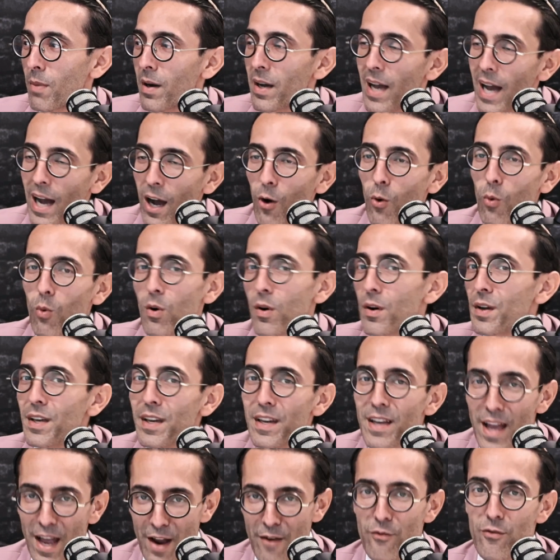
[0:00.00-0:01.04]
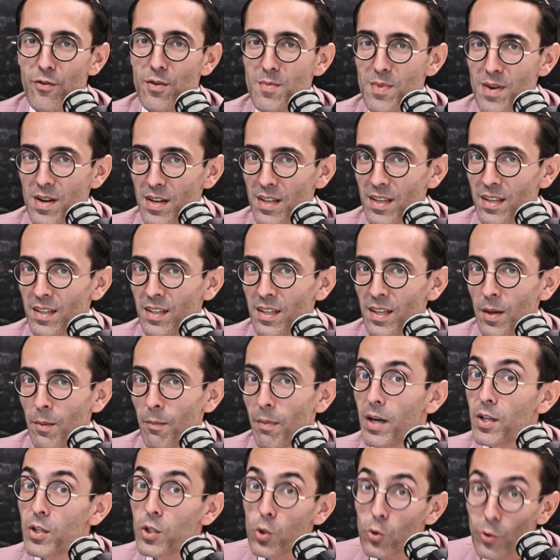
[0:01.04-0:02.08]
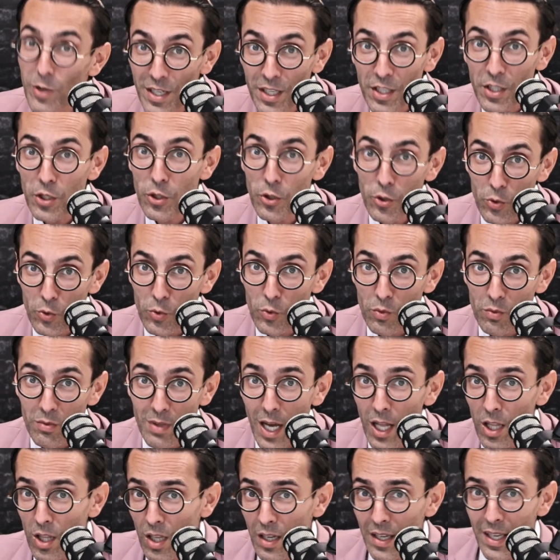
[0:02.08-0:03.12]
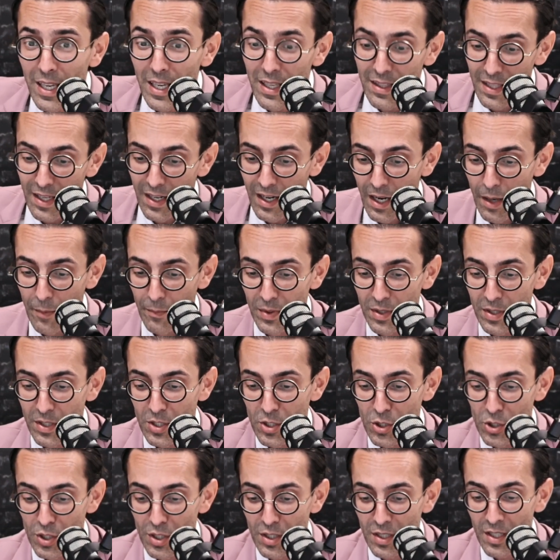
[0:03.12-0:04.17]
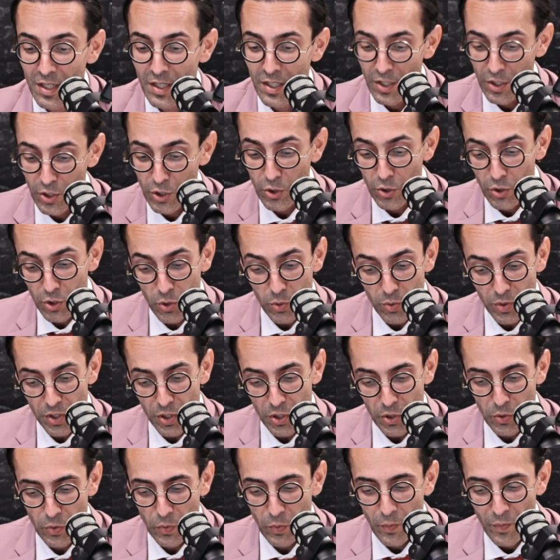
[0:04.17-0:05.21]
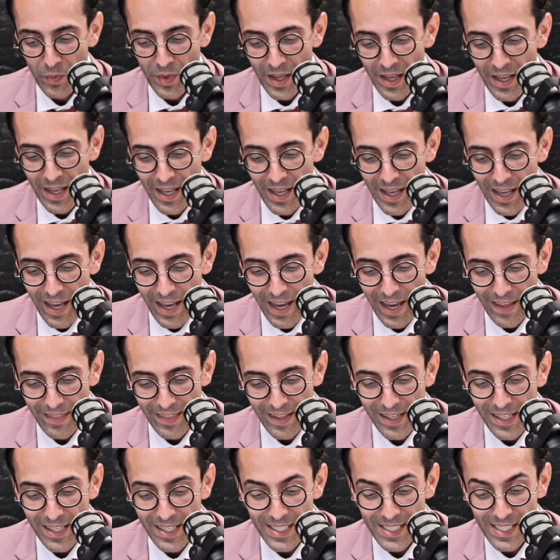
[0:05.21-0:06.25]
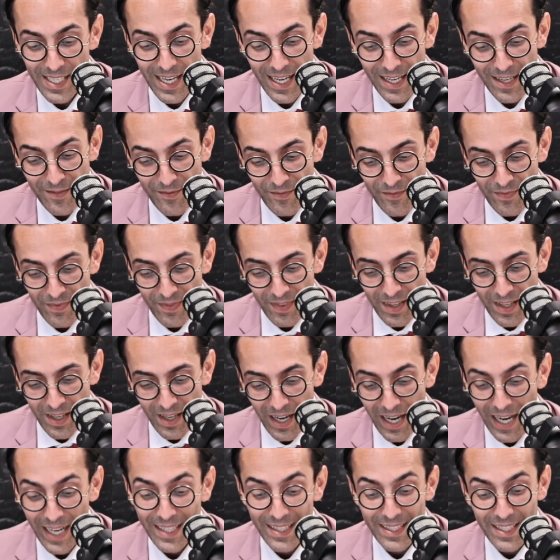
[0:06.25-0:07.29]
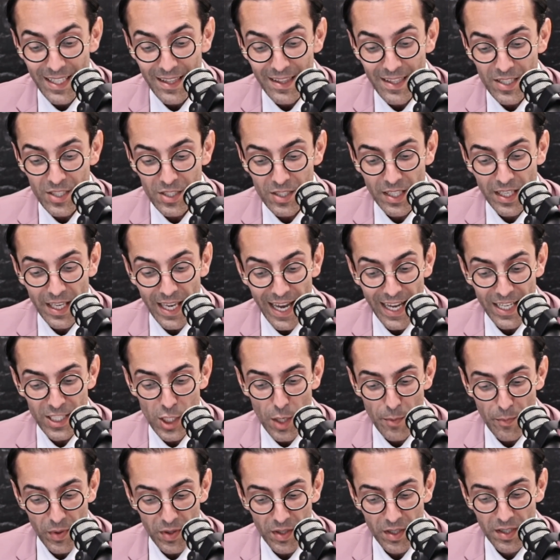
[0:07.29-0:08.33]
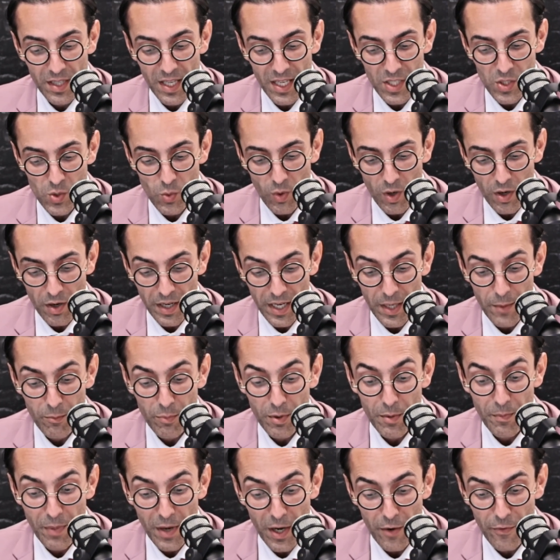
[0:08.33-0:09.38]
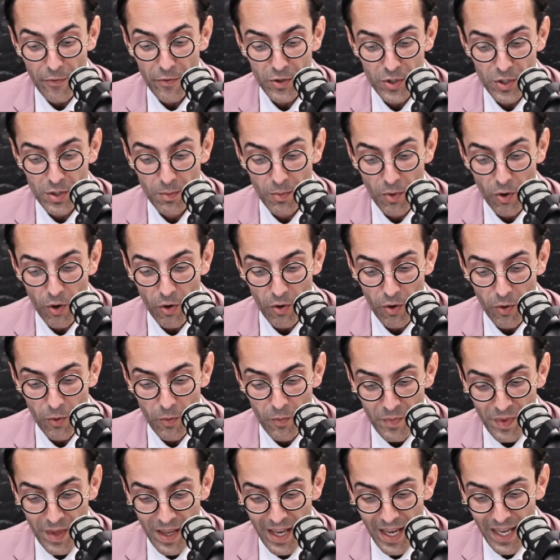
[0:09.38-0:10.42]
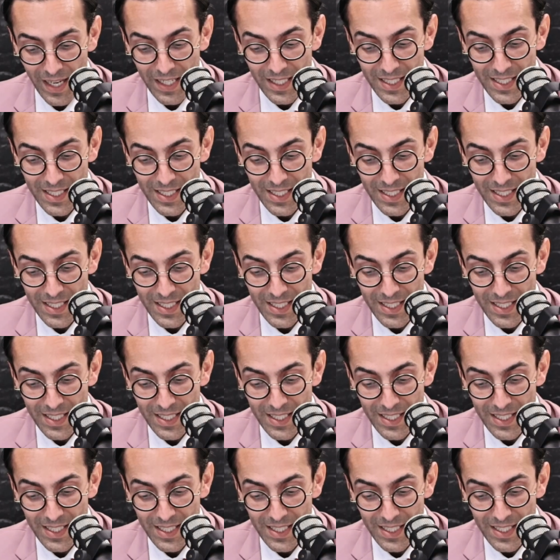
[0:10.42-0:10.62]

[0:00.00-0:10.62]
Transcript: by outworking everybody, by doing you, not looking at the competition. You're doing you. And then he said, I did this to catch up on the day's work and prepare for tomorrow. And